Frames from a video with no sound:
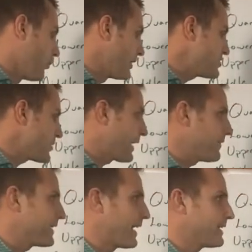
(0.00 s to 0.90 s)
once you
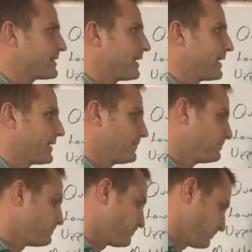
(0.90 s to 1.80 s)
have that done,
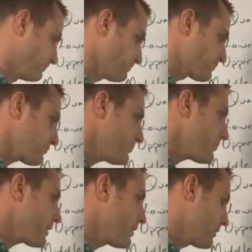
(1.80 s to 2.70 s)

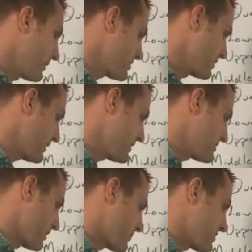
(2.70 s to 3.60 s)
let's look at
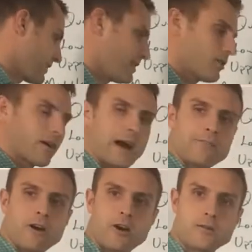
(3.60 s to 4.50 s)
these numbers down here.
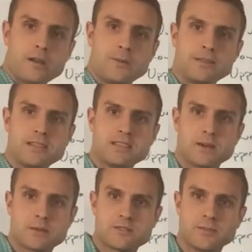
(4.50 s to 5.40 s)
I've already put these
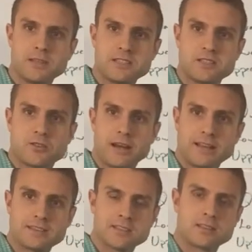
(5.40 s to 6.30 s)
numbers from least to
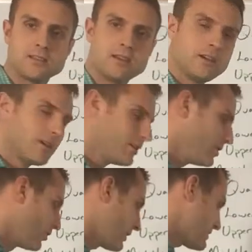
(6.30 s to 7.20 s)
greatest.
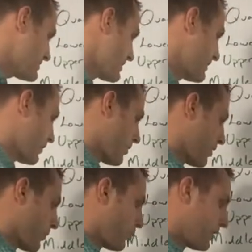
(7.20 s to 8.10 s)
Notice that there
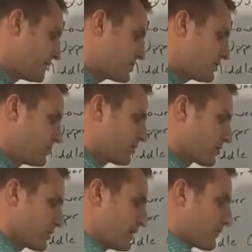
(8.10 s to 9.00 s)
are 1, 2,
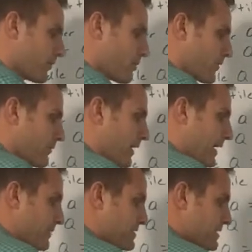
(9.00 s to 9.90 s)
3, 4,
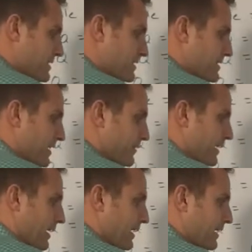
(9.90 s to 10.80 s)
5, 6, 7,
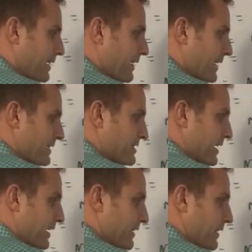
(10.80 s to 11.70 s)
8, 9,
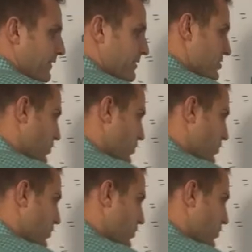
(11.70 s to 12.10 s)
10, 11,